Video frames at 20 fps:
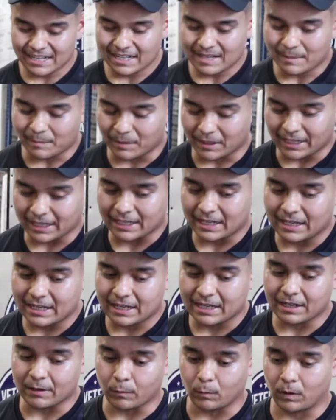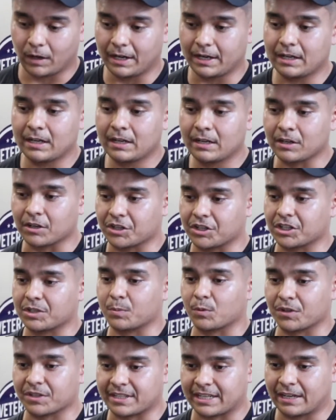But, one, you're just
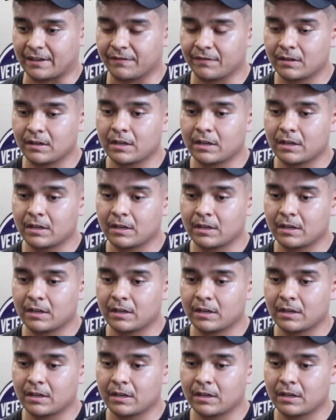more safe.